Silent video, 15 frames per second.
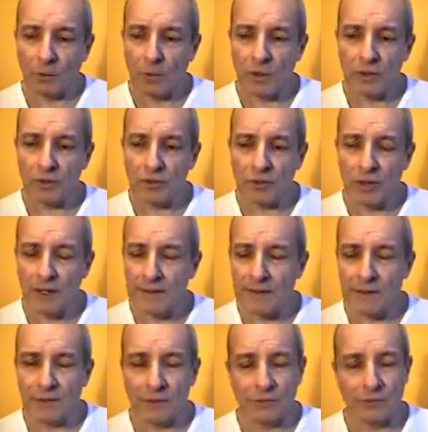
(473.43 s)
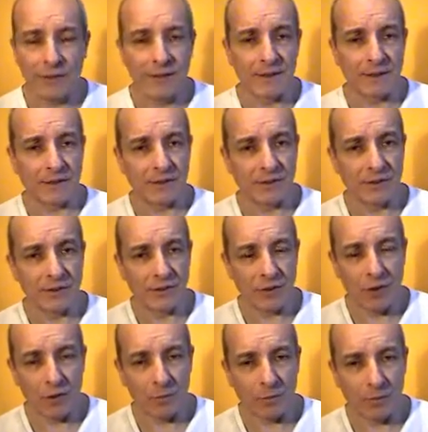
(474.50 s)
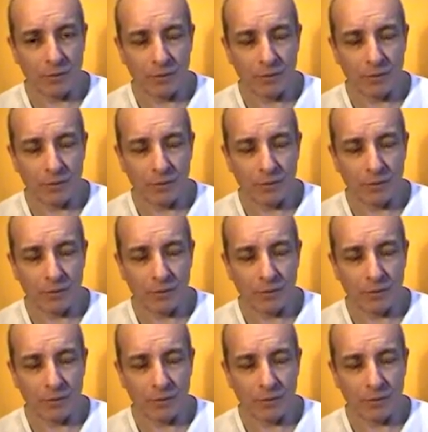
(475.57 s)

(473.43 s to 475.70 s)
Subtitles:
which I see no reason to stop